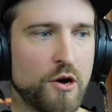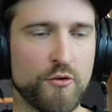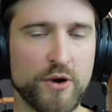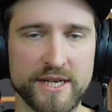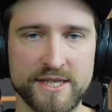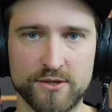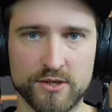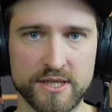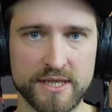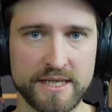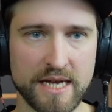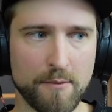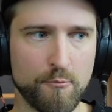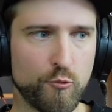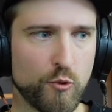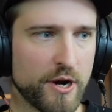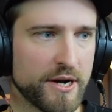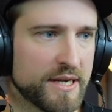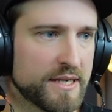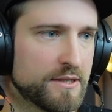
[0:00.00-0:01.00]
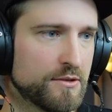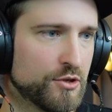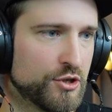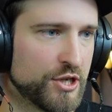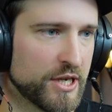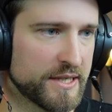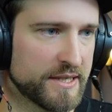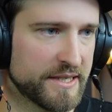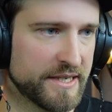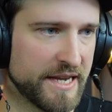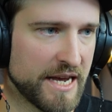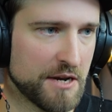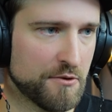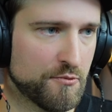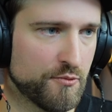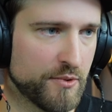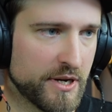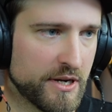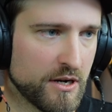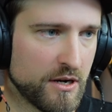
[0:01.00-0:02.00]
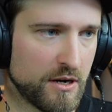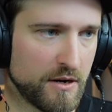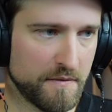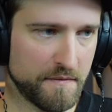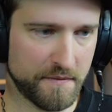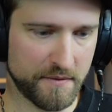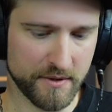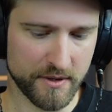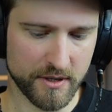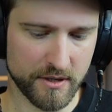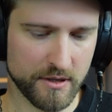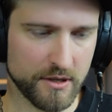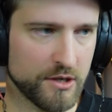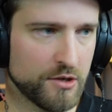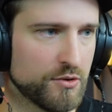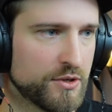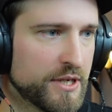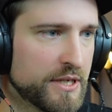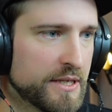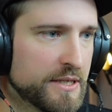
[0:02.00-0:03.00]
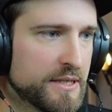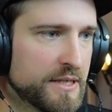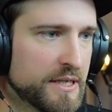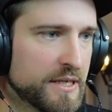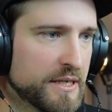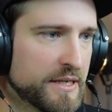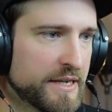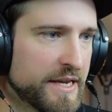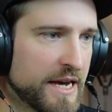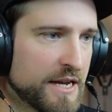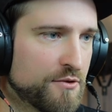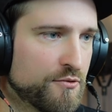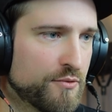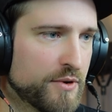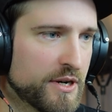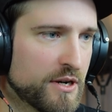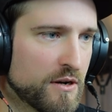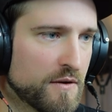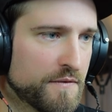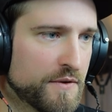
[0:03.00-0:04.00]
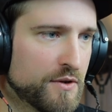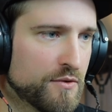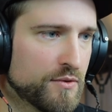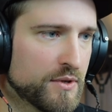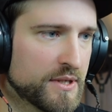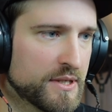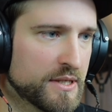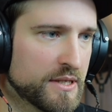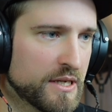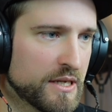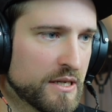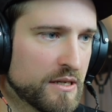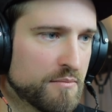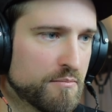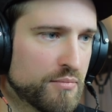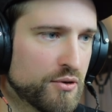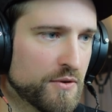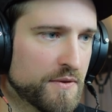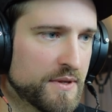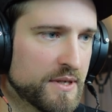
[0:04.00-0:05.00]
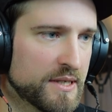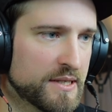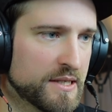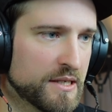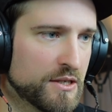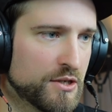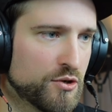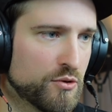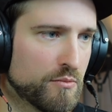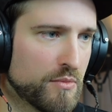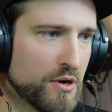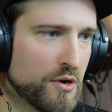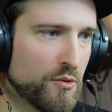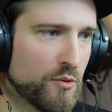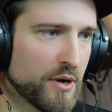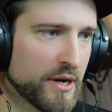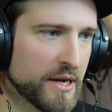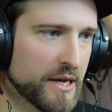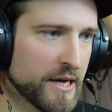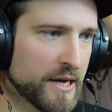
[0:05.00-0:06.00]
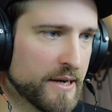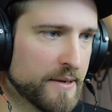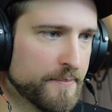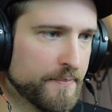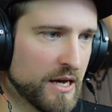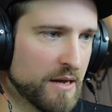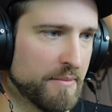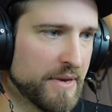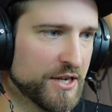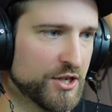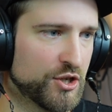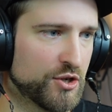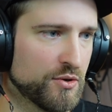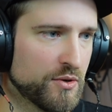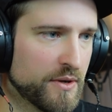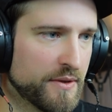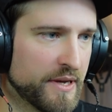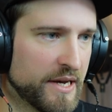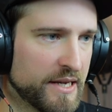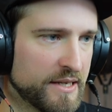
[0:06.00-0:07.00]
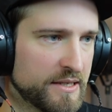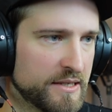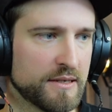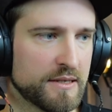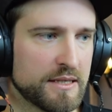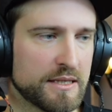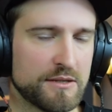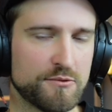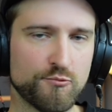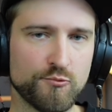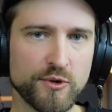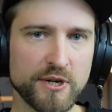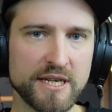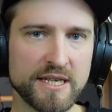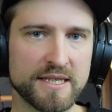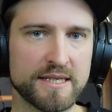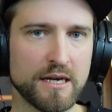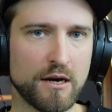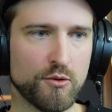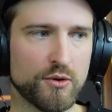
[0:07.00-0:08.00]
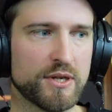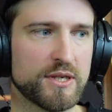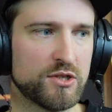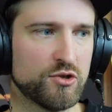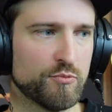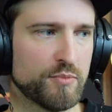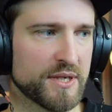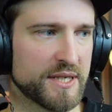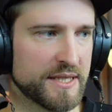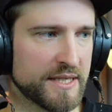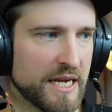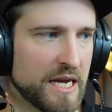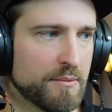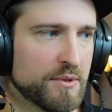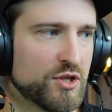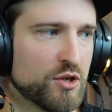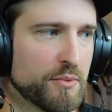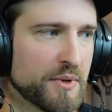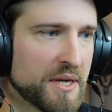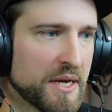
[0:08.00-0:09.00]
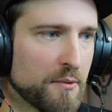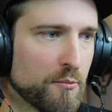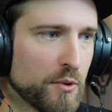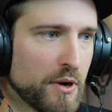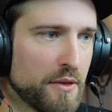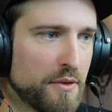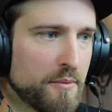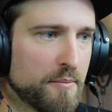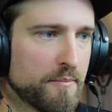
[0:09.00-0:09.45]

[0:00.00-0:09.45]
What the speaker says: Alright, so step 1 is to just get rid of the utility, get rid of Unison and put this into mono again. And make sure that this is really sounding super stable to begin with.